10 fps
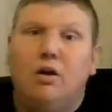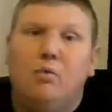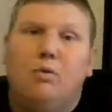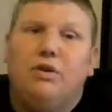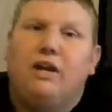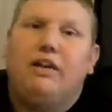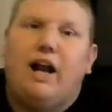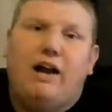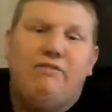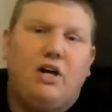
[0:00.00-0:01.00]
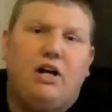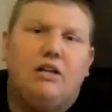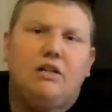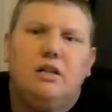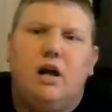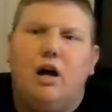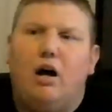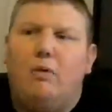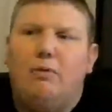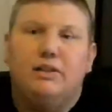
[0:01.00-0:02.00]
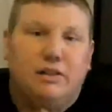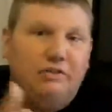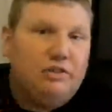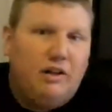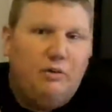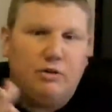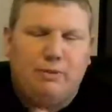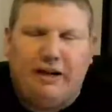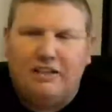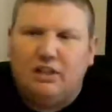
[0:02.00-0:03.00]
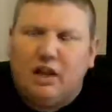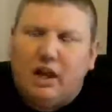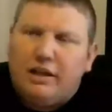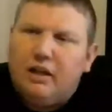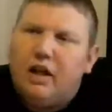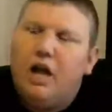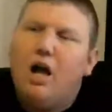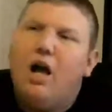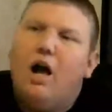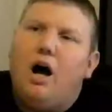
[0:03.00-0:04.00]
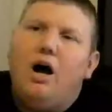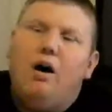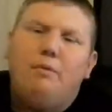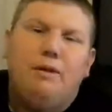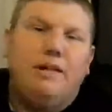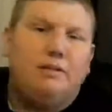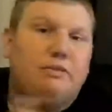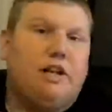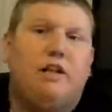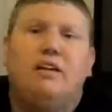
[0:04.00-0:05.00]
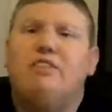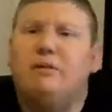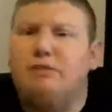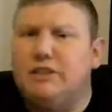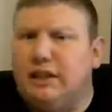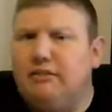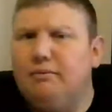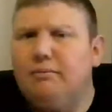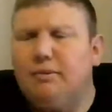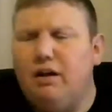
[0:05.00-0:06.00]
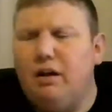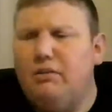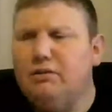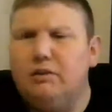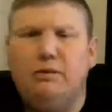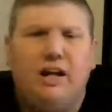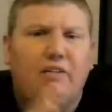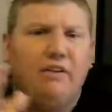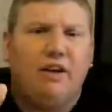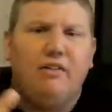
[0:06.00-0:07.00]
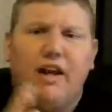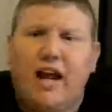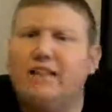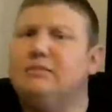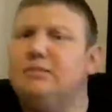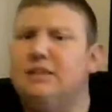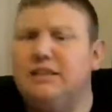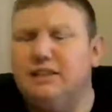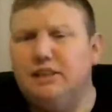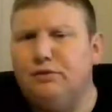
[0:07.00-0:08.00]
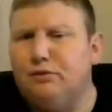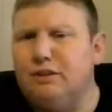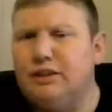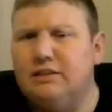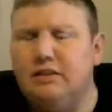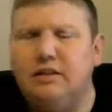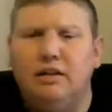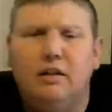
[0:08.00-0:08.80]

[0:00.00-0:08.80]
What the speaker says: One thing that I've done is obviously I wash my hands a lot. I've been taking a lot of vitamin C. So anybody out there that hasn't been sick this flu season,